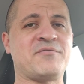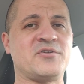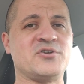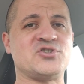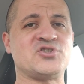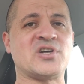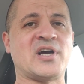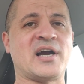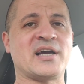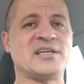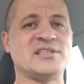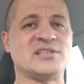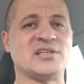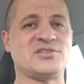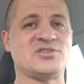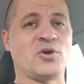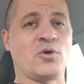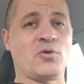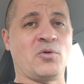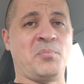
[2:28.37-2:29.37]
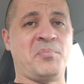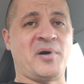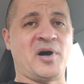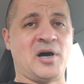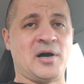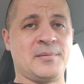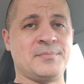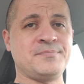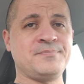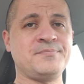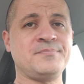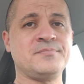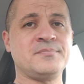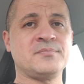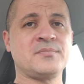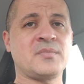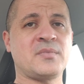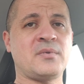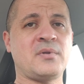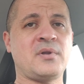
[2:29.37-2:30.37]
Aftershock is a total bomb.
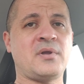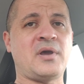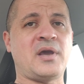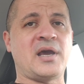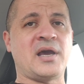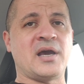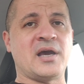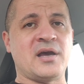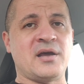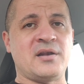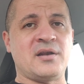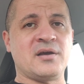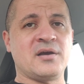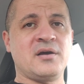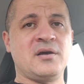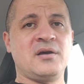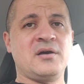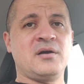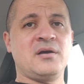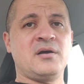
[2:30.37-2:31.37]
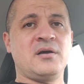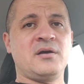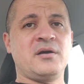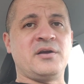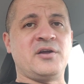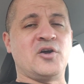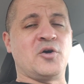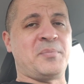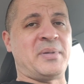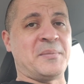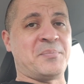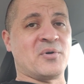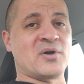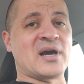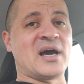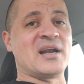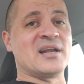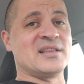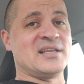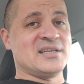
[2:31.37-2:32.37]
And, you know,
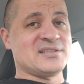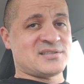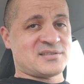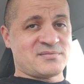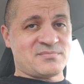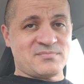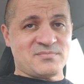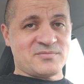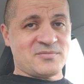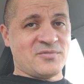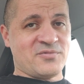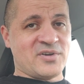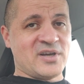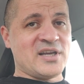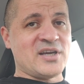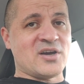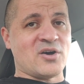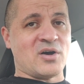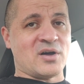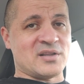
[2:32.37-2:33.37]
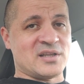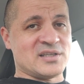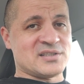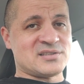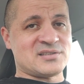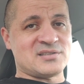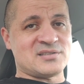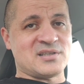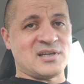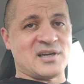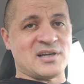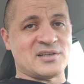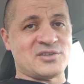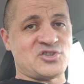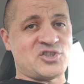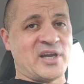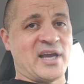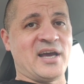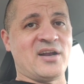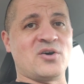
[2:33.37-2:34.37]
people got on this video, on this uh,
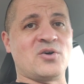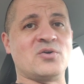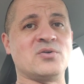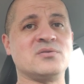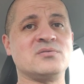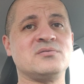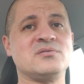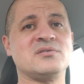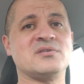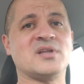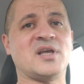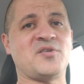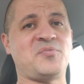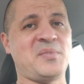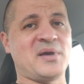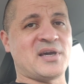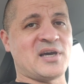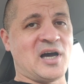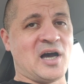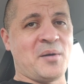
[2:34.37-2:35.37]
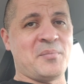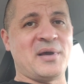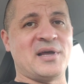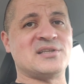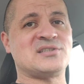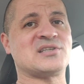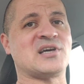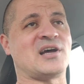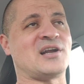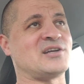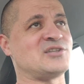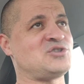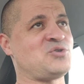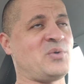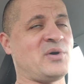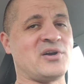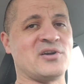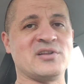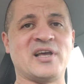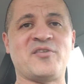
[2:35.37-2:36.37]
channel, left me comments, got on
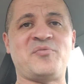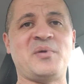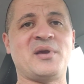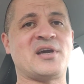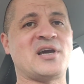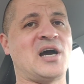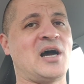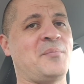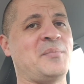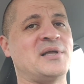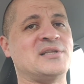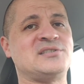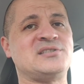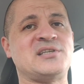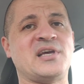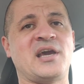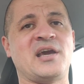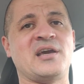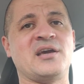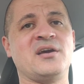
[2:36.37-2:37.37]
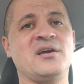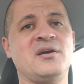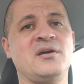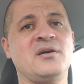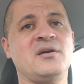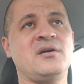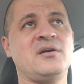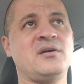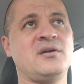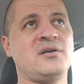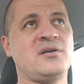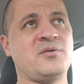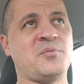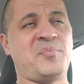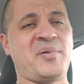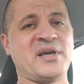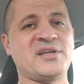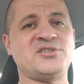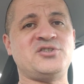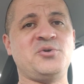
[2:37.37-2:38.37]
Twitter and left me comments saying,
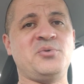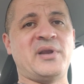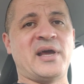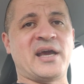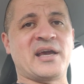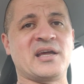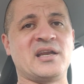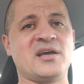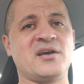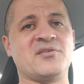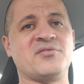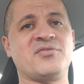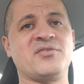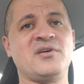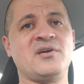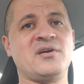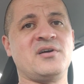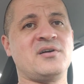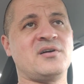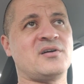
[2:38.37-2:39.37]
you're being too negative.